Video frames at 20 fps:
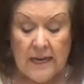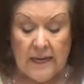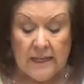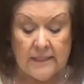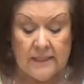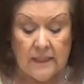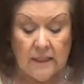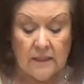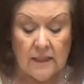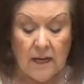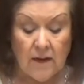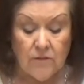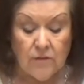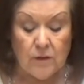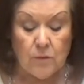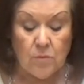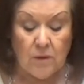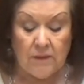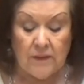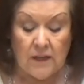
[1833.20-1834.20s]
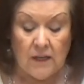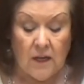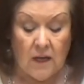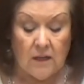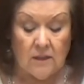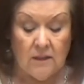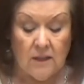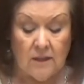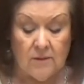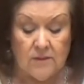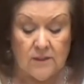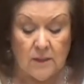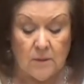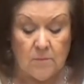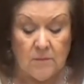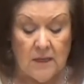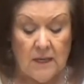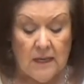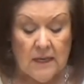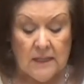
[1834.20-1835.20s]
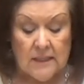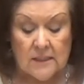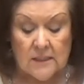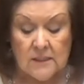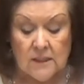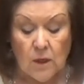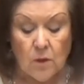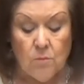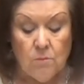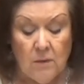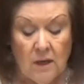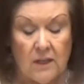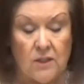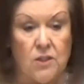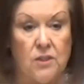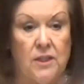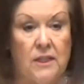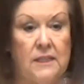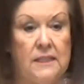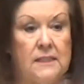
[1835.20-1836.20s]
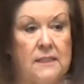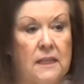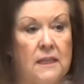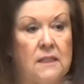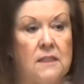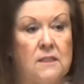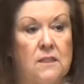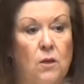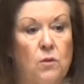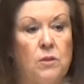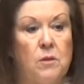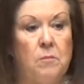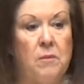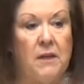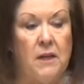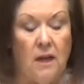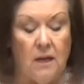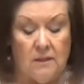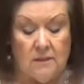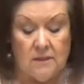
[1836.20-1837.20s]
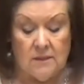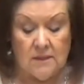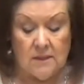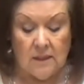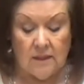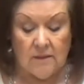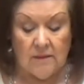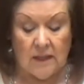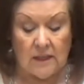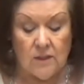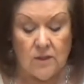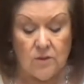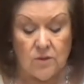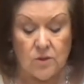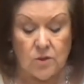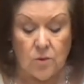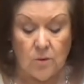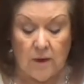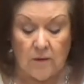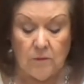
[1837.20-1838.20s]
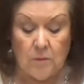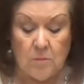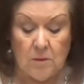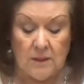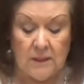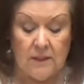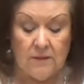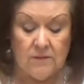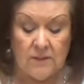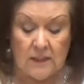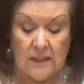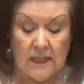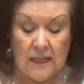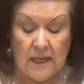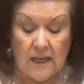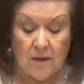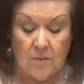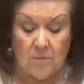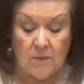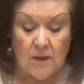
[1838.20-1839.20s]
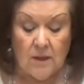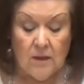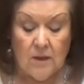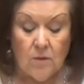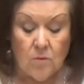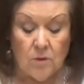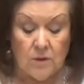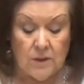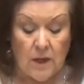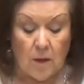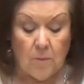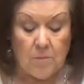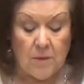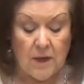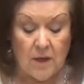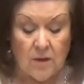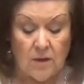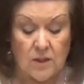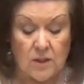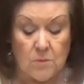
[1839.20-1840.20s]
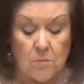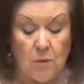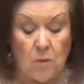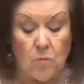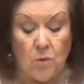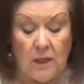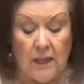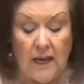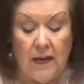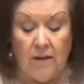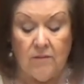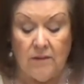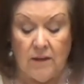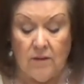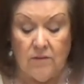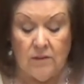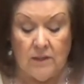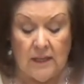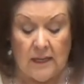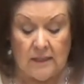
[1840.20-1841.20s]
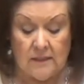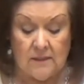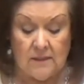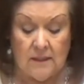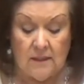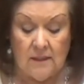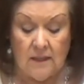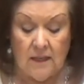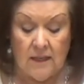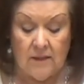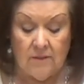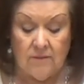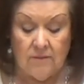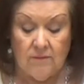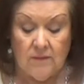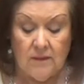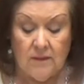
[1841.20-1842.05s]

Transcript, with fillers: and tell everyone that God loves them so much that he sent his only begotten Son, that whosoever believes in him will not perish but will have everlasting life.